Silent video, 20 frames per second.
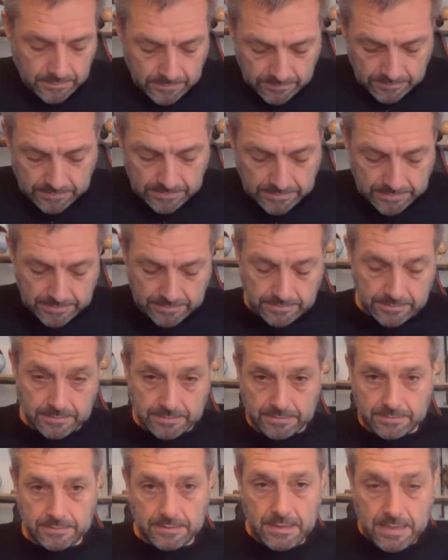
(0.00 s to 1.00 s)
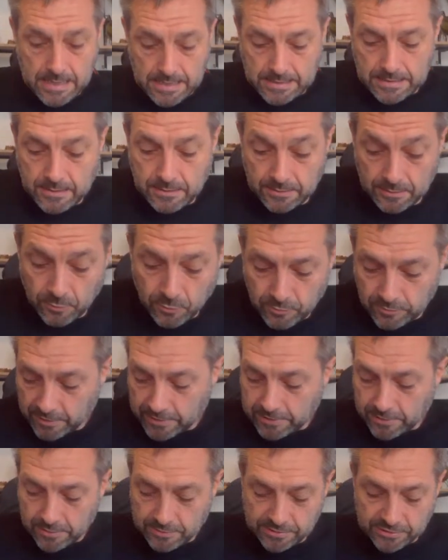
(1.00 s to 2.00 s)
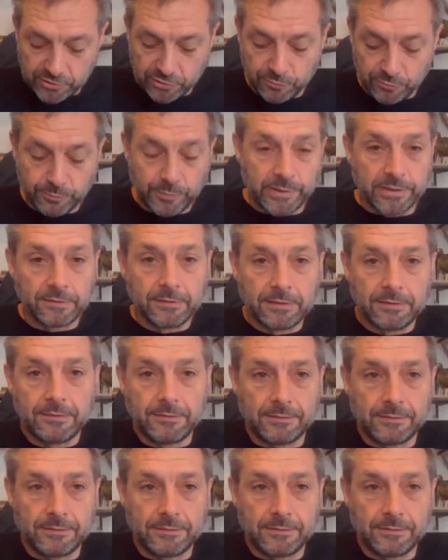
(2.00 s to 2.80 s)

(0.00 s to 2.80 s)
So all the cards are jumping.